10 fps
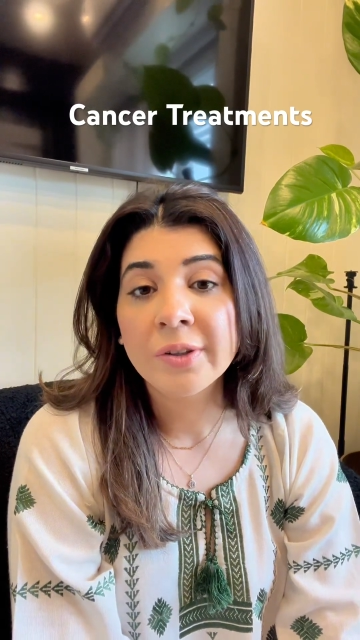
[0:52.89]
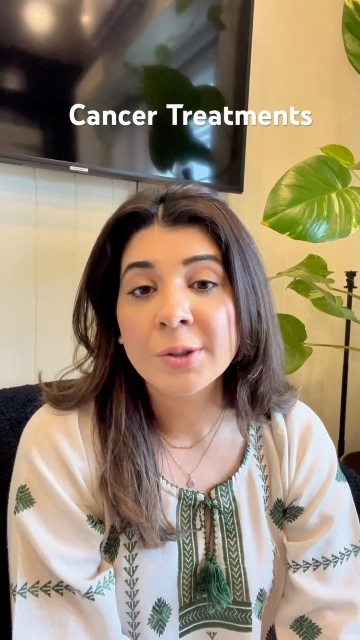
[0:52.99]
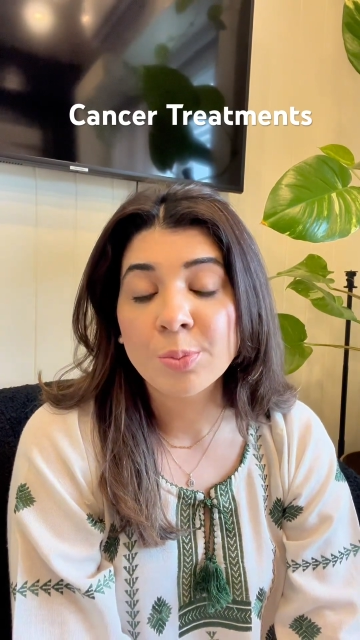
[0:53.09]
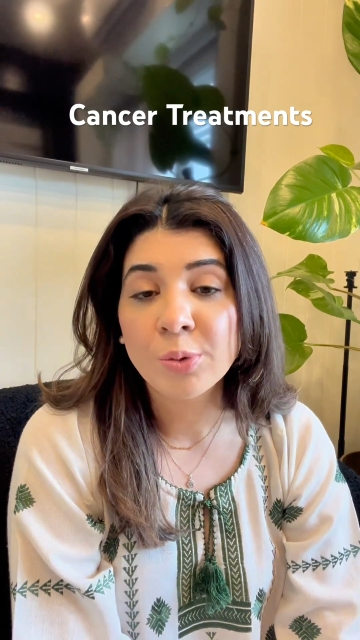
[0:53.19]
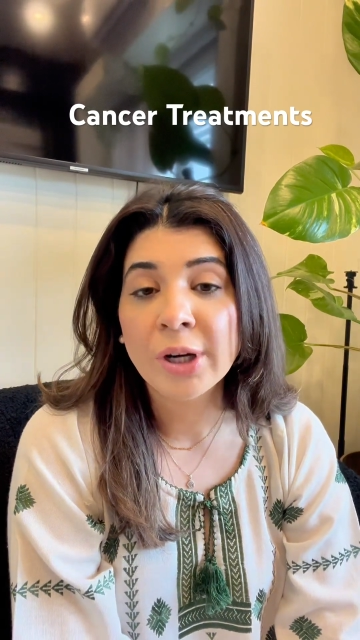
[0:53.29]
has
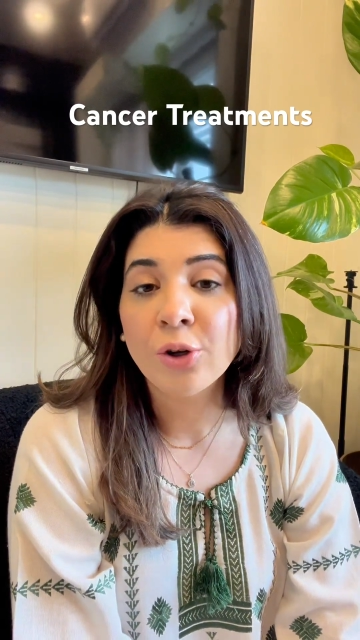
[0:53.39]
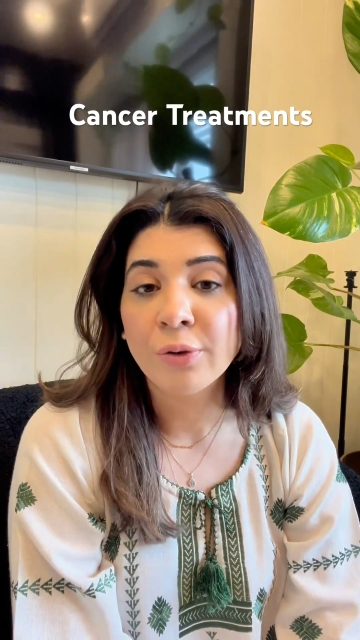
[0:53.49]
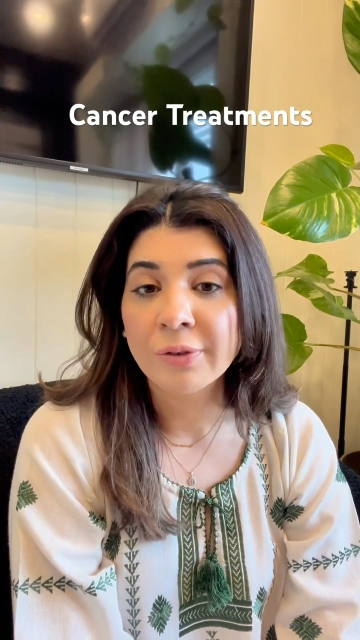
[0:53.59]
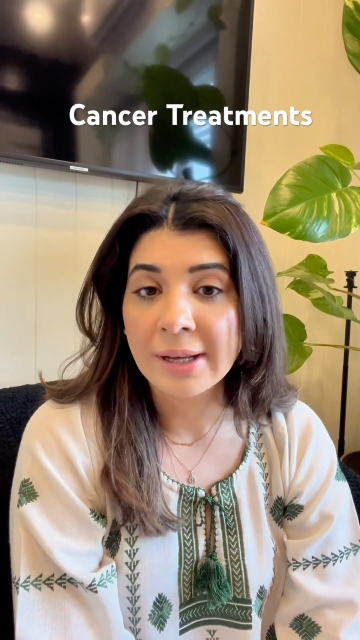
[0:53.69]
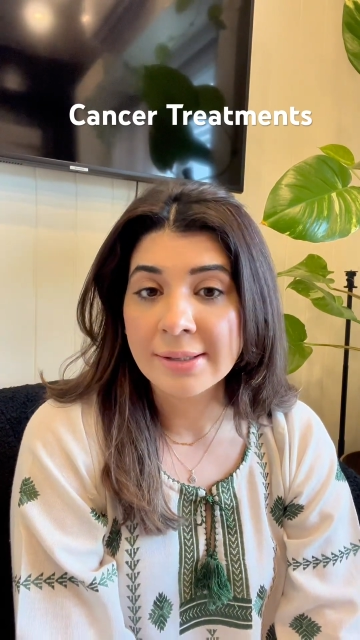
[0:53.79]
spread
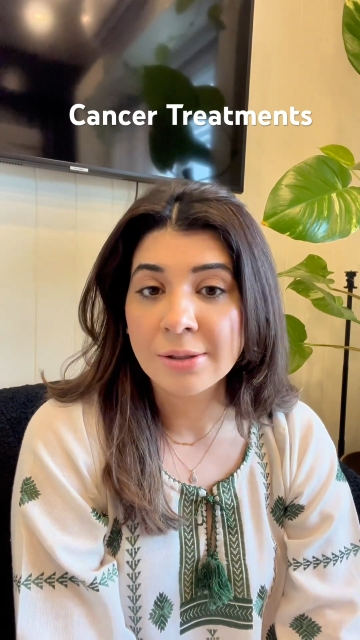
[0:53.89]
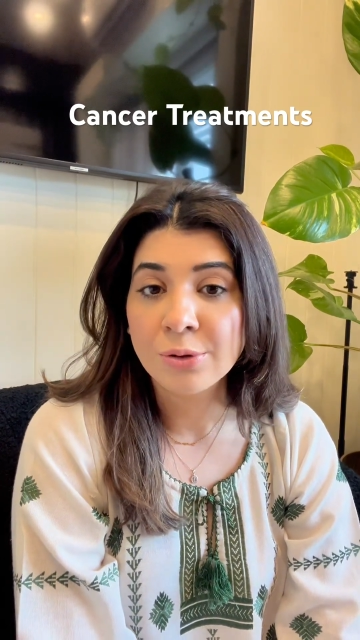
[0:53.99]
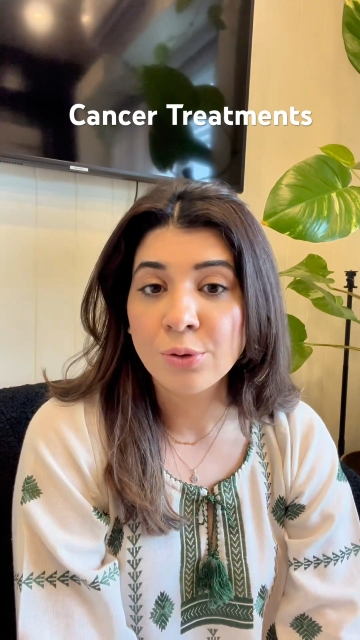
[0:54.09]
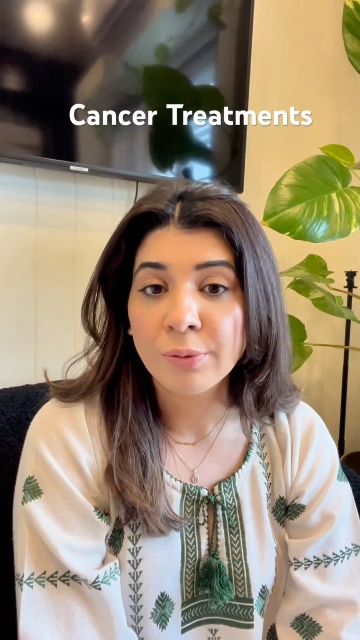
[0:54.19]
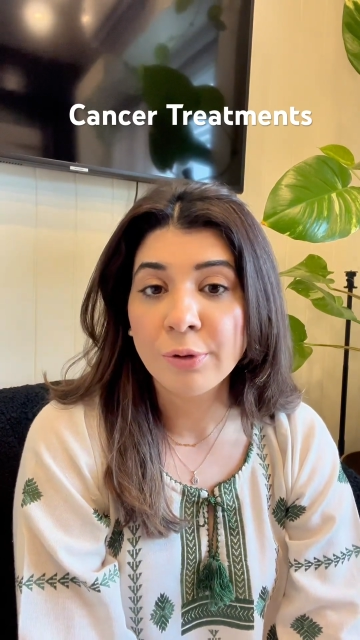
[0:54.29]
of cancer
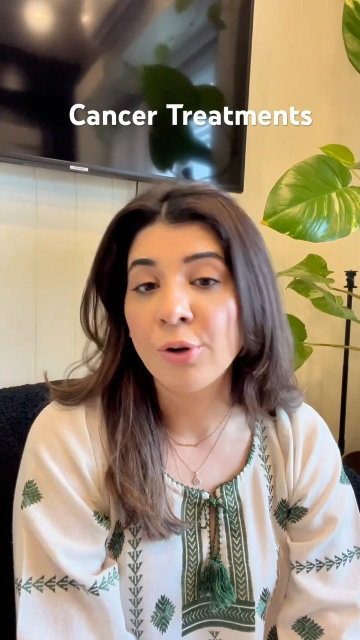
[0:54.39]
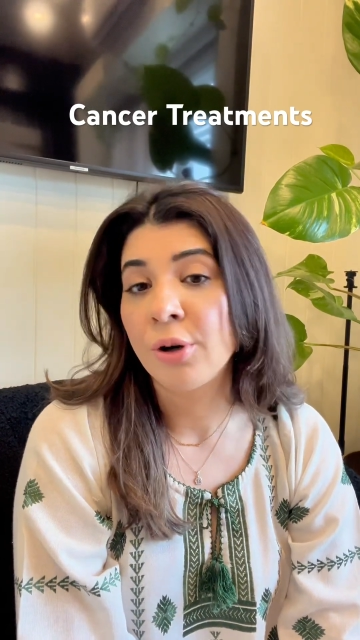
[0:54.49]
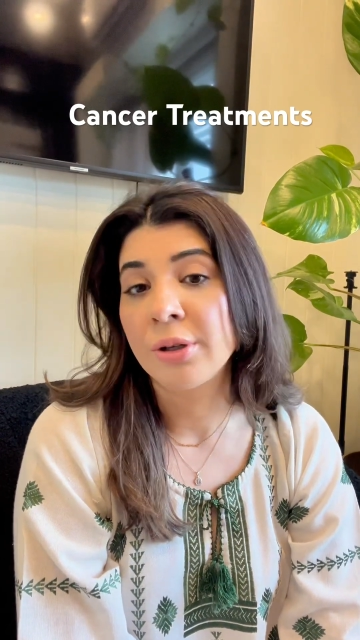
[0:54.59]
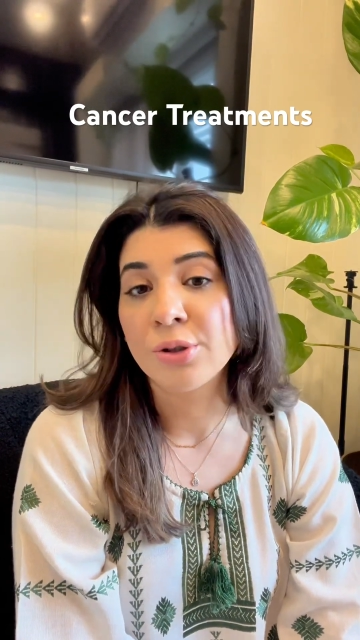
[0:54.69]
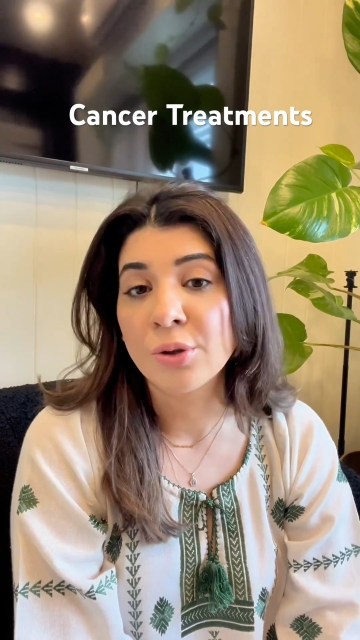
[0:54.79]
to different
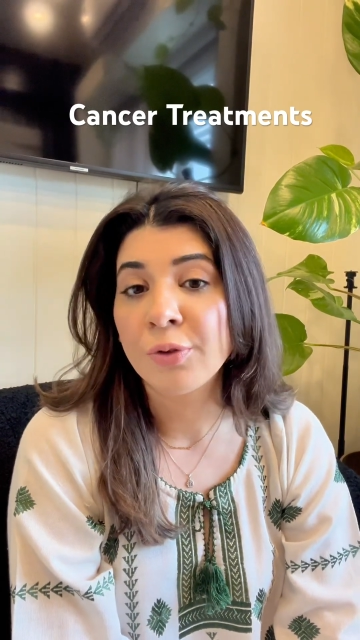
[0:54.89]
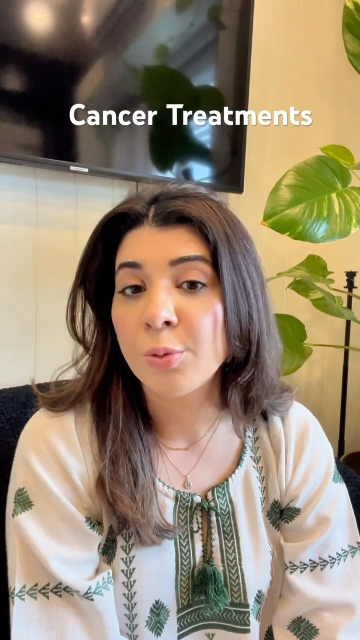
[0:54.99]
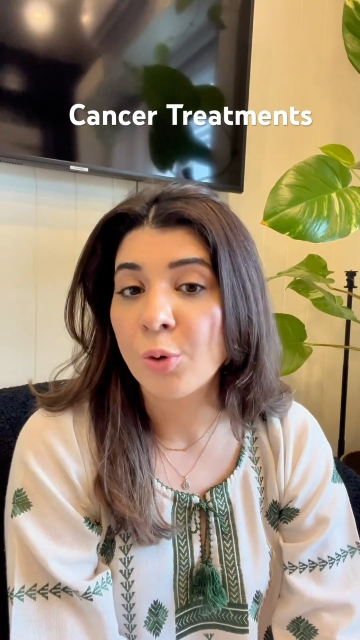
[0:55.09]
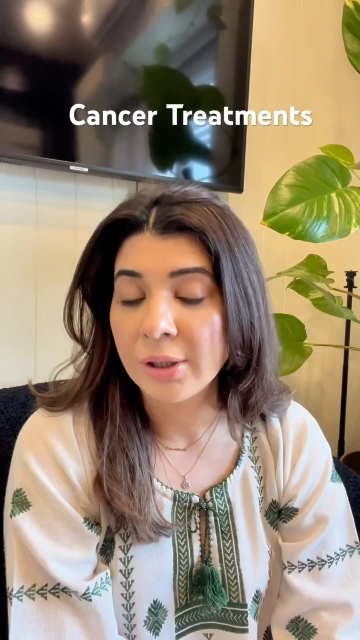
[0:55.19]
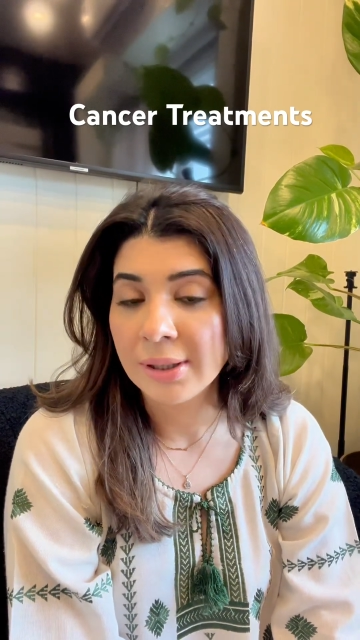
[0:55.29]
organs of the
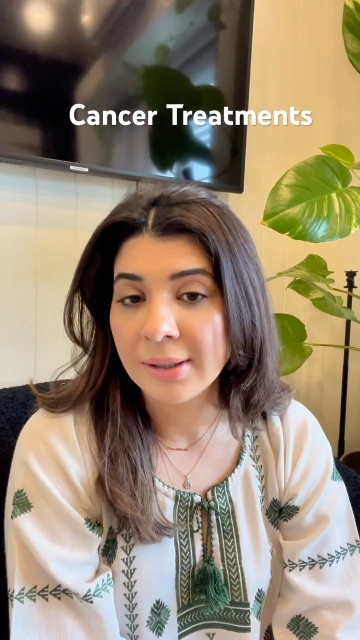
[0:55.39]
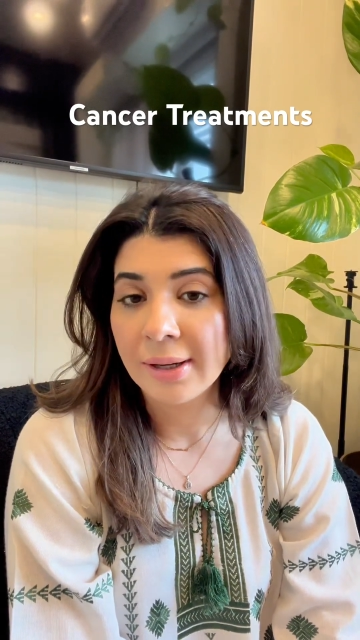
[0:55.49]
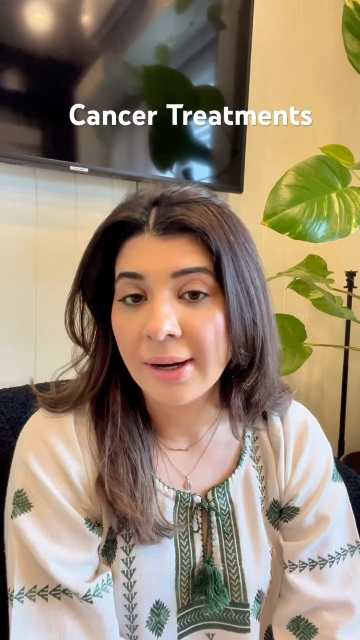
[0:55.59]
body.